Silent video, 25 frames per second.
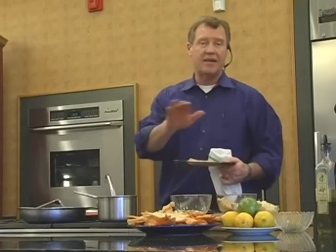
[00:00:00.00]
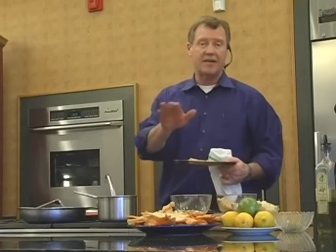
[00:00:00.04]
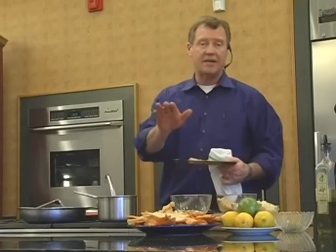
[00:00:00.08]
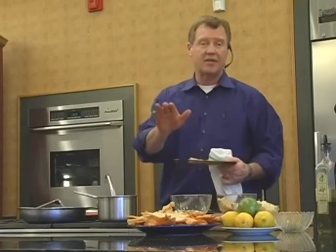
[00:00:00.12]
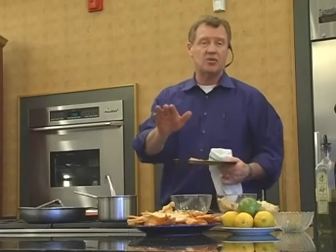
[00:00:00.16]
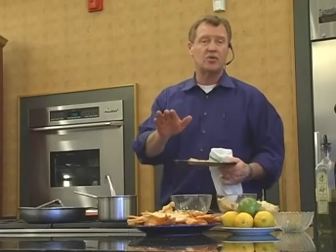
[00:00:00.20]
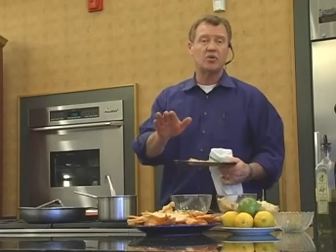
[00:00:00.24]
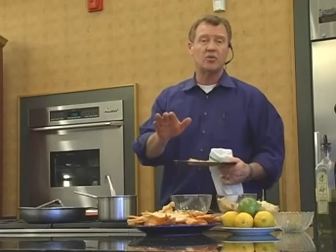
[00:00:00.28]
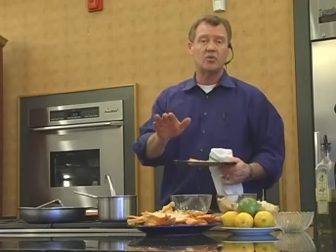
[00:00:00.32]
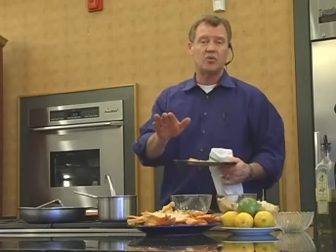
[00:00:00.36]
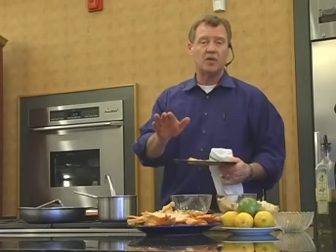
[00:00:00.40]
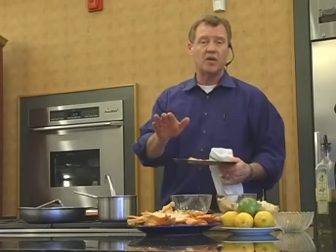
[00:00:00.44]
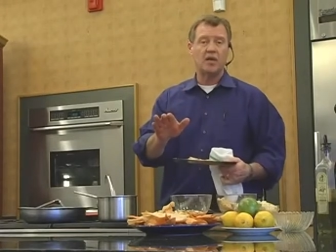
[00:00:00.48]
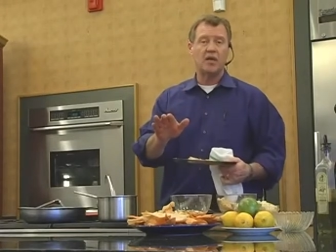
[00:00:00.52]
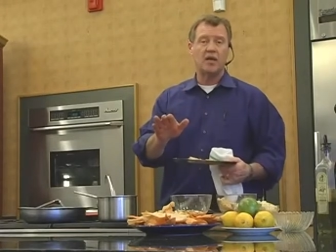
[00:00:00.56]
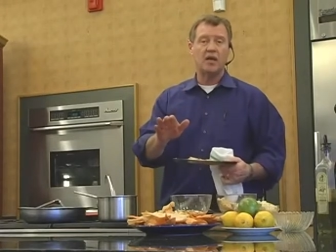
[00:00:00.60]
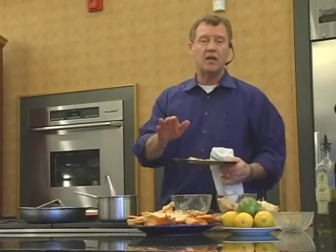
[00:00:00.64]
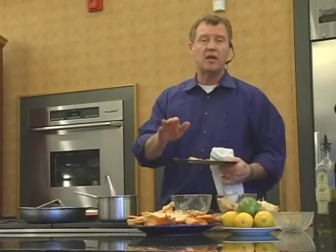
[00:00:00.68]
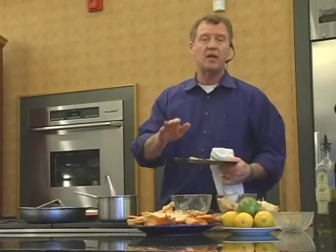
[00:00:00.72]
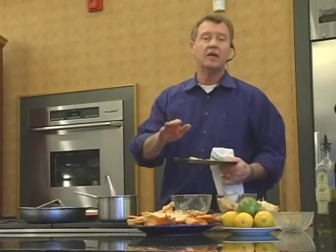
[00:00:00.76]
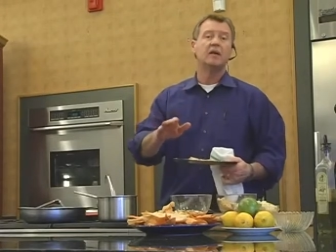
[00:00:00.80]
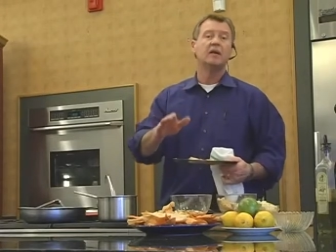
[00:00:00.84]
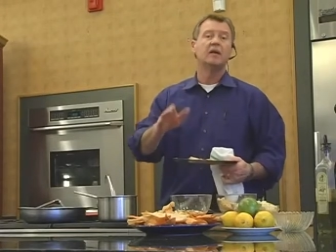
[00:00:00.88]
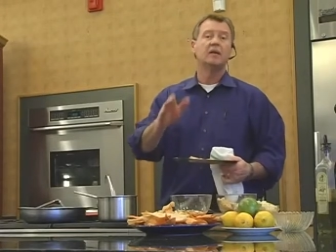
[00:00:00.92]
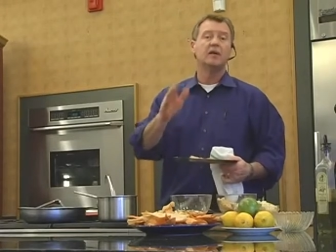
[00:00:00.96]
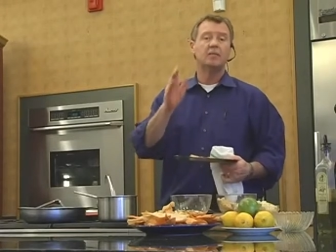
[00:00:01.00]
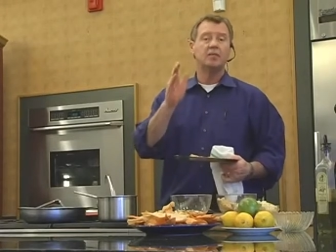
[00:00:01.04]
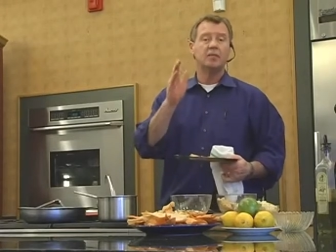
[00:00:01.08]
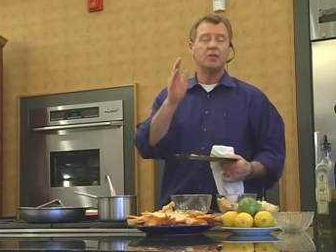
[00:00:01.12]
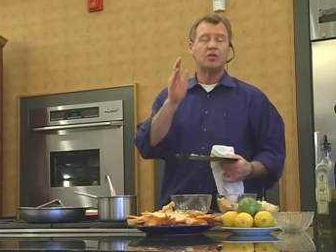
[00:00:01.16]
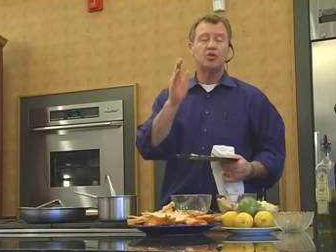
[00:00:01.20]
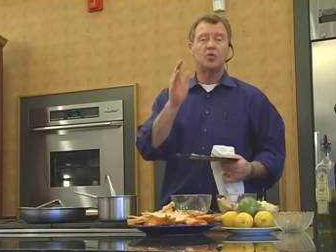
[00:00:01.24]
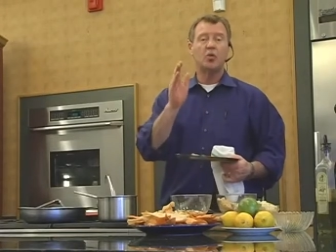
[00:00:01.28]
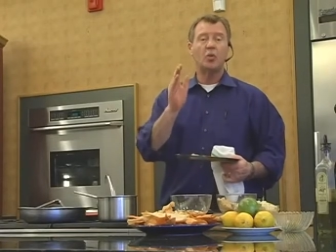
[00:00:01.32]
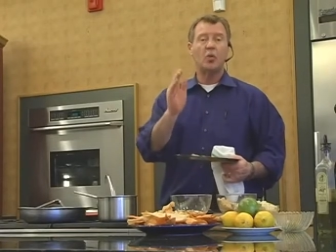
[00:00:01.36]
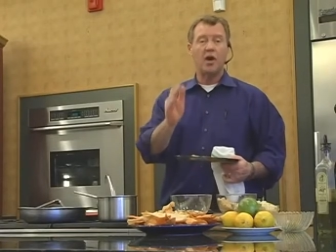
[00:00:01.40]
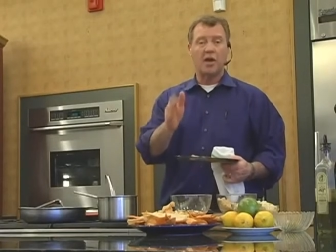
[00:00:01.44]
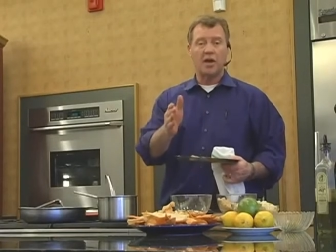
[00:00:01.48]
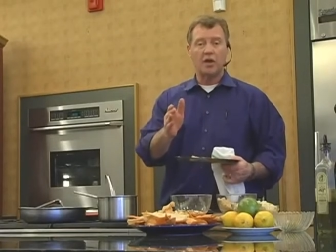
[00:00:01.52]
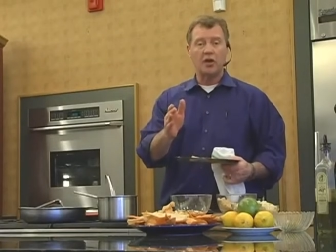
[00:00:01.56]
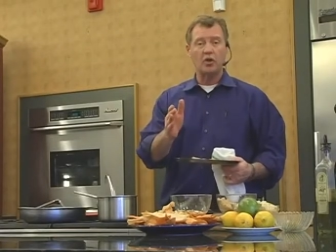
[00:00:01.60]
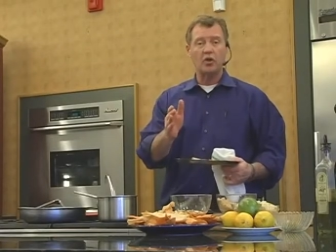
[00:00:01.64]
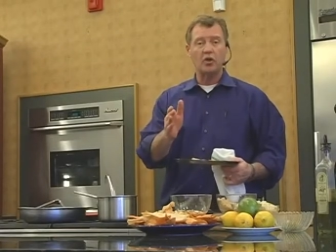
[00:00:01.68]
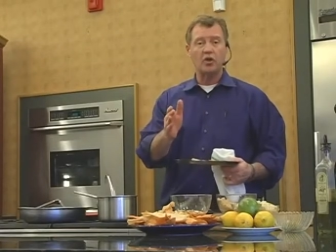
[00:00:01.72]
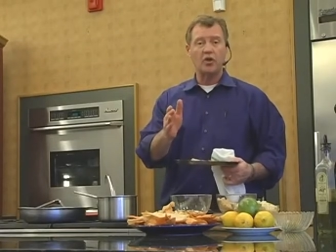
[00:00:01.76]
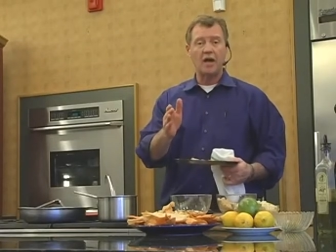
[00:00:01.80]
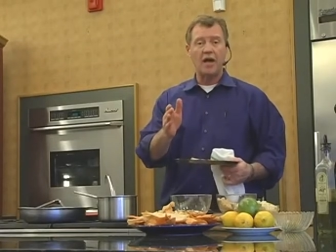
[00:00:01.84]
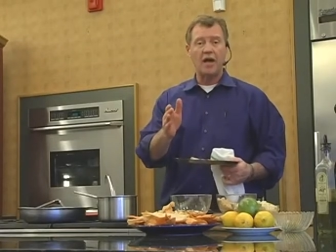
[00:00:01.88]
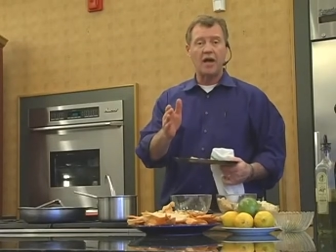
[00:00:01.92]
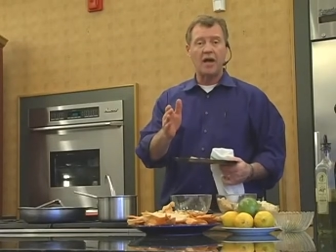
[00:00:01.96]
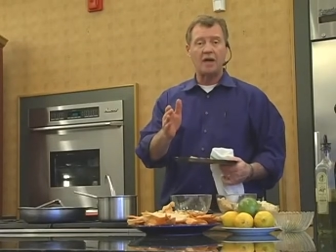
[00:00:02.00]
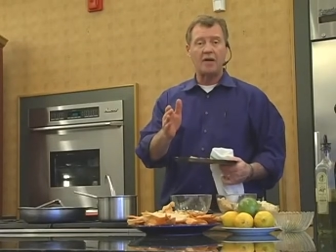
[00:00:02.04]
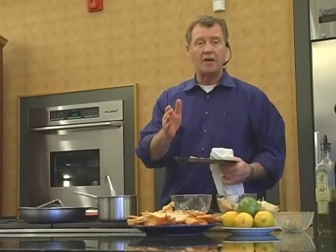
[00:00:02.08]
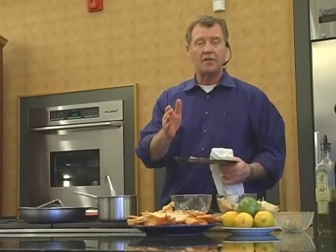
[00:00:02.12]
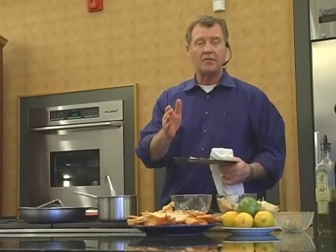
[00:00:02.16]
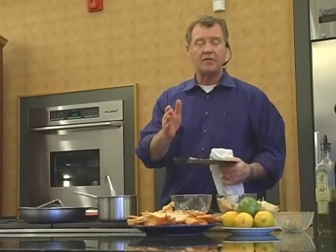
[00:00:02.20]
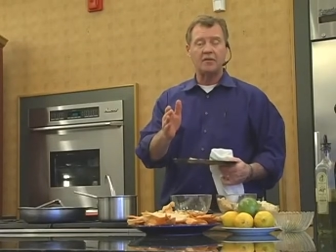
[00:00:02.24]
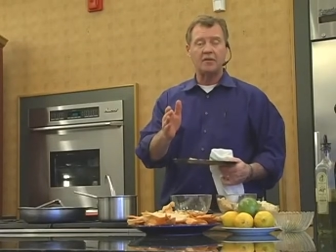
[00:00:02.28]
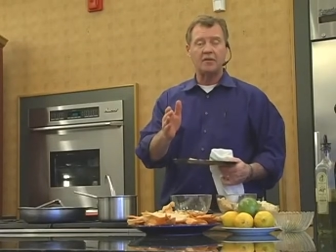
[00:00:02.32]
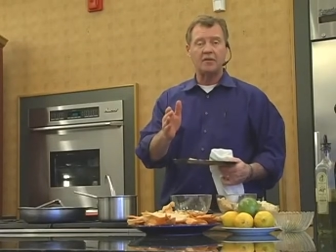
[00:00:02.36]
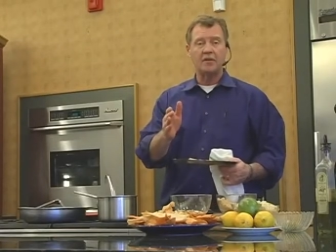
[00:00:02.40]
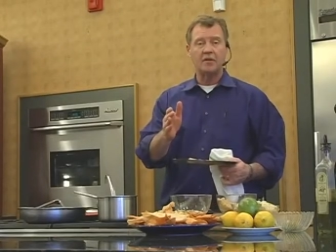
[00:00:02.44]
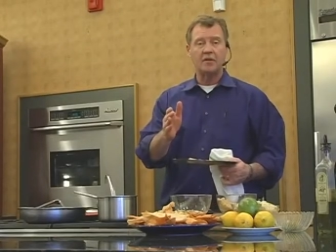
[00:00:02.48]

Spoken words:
that's okay. But you want a good hot oven.